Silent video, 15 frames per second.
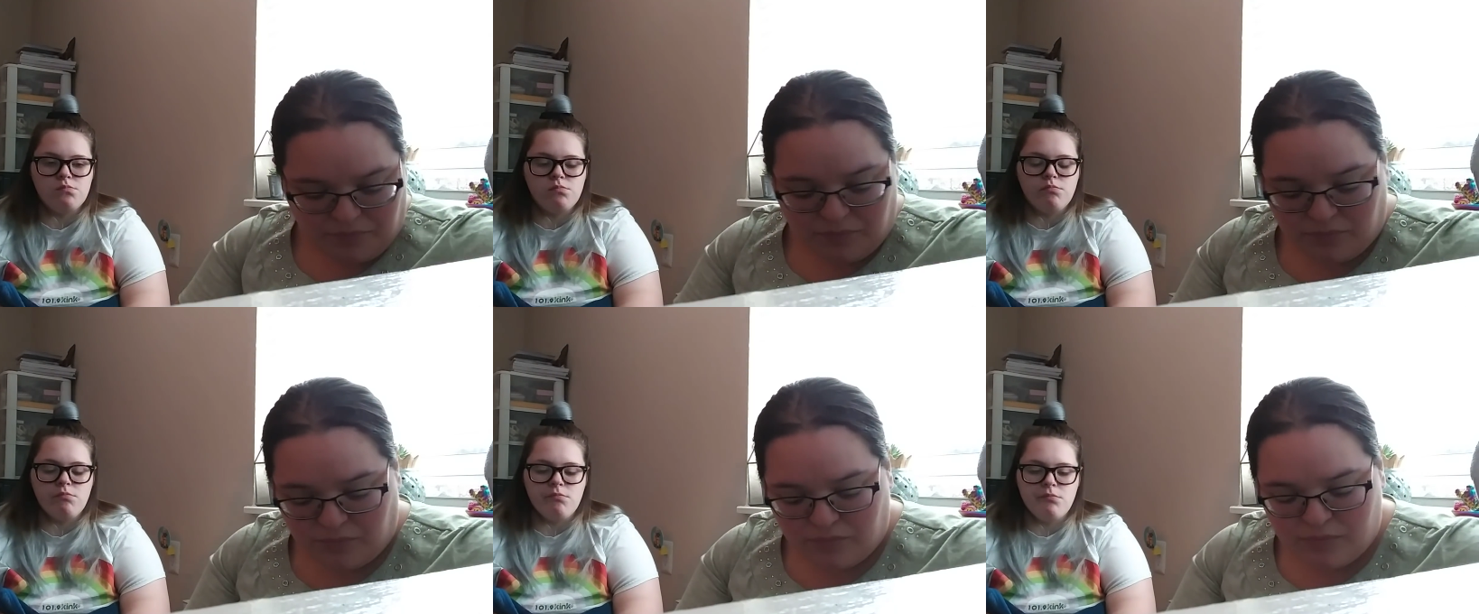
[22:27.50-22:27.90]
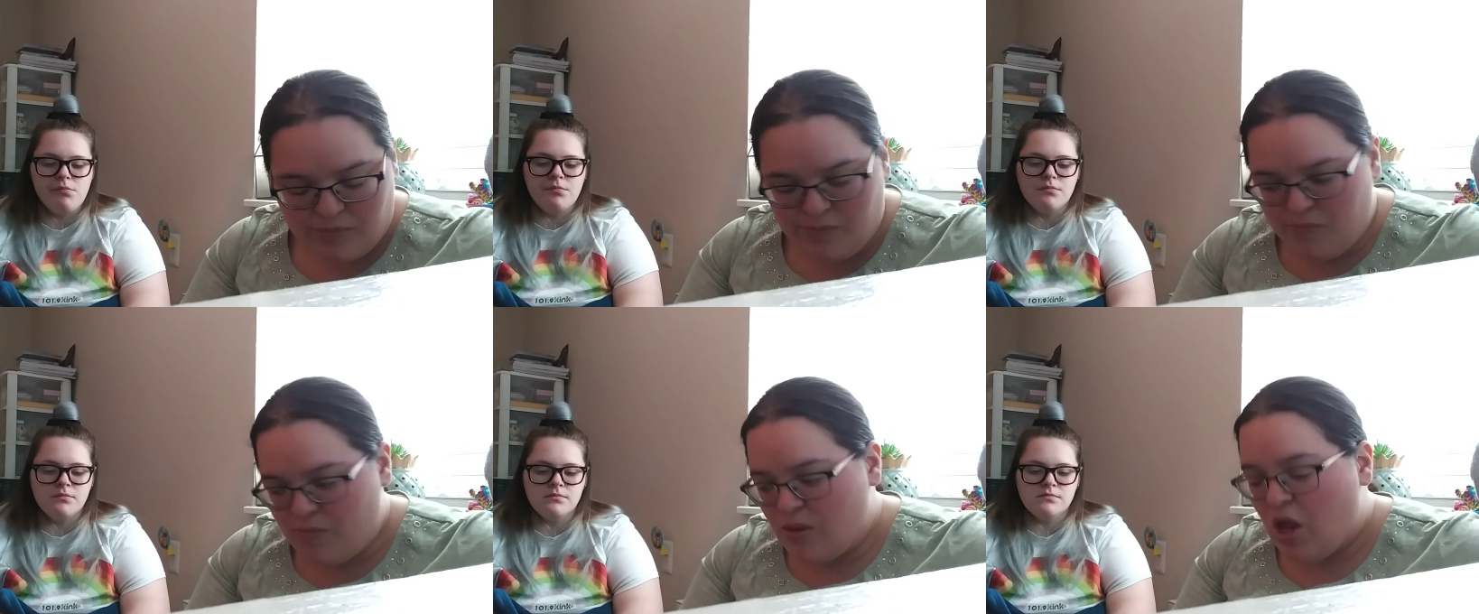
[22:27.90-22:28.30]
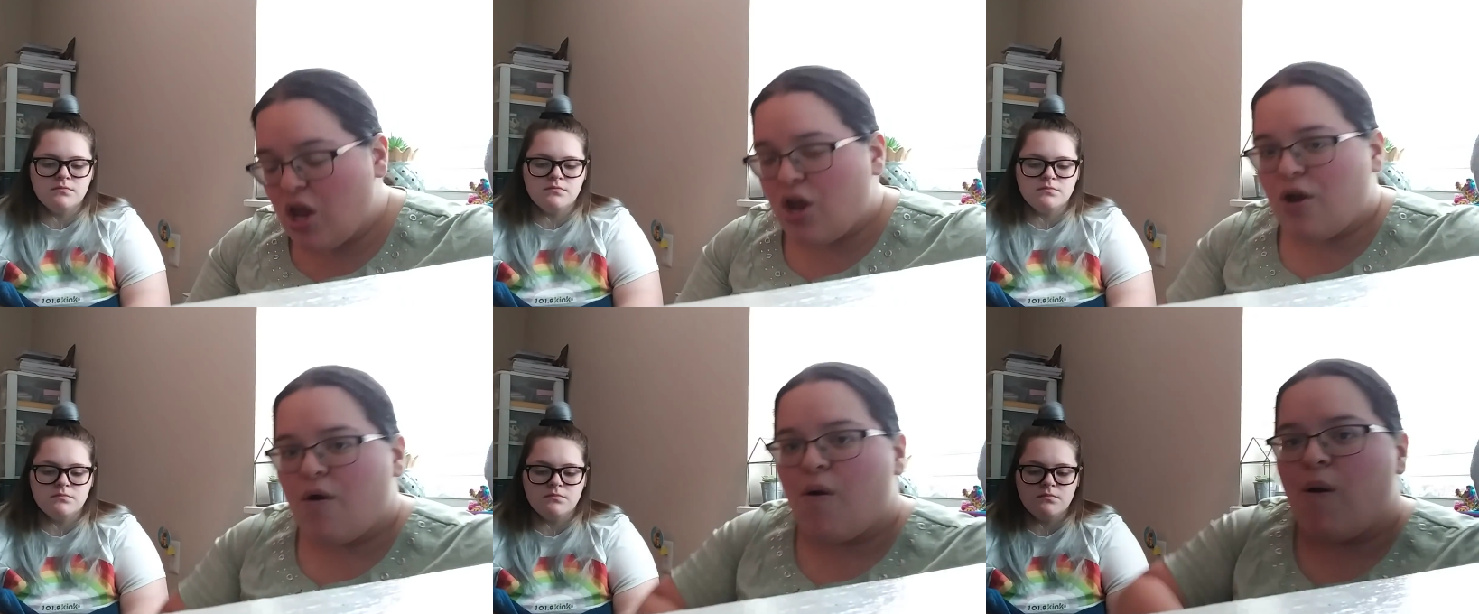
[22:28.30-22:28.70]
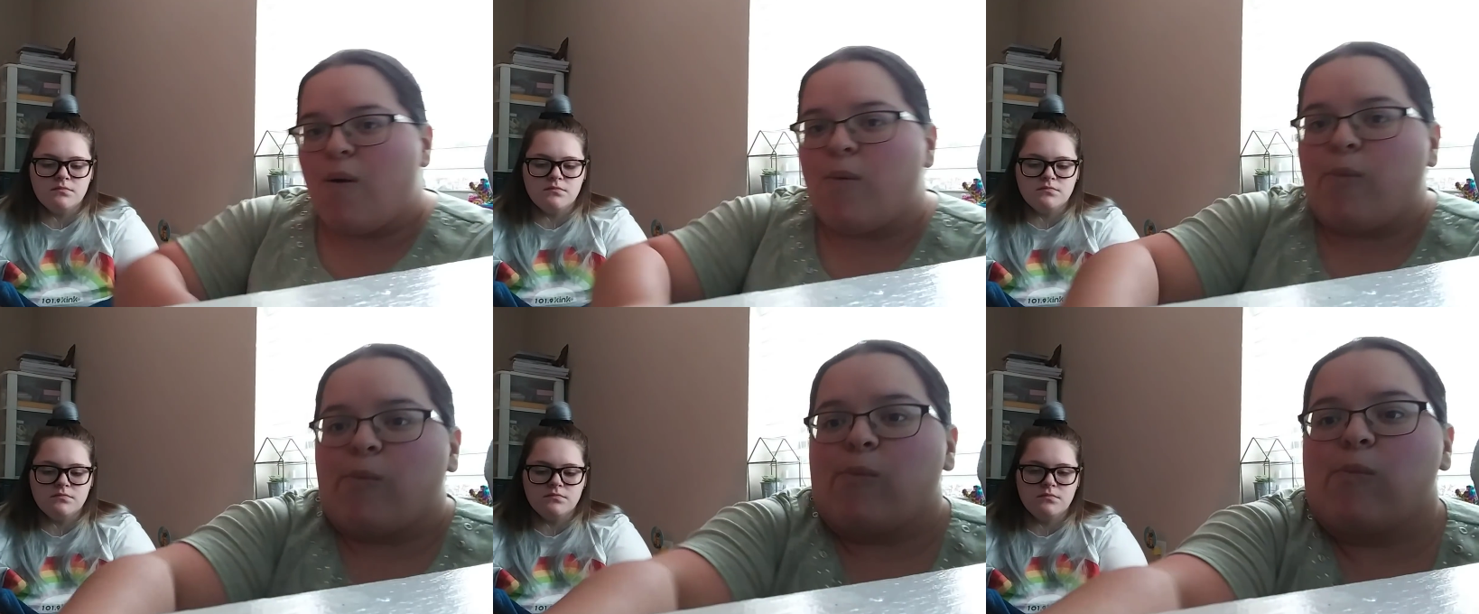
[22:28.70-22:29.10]

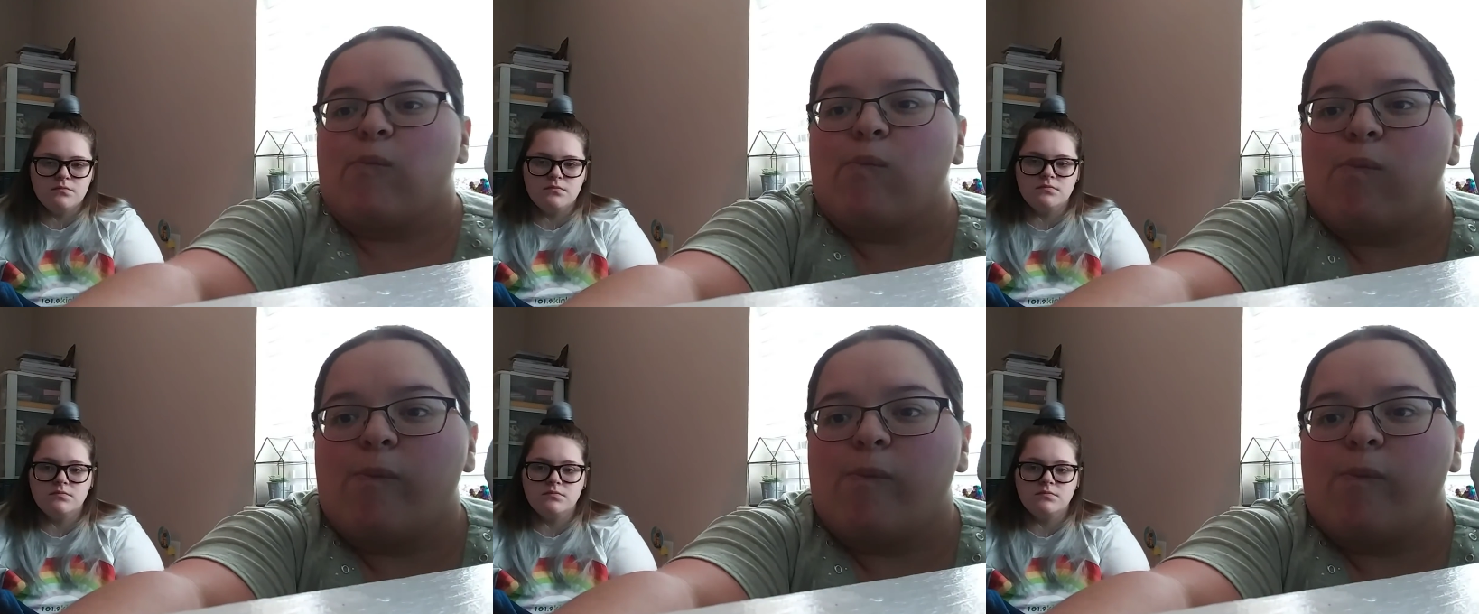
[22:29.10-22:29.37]
No one is speaking in this clip.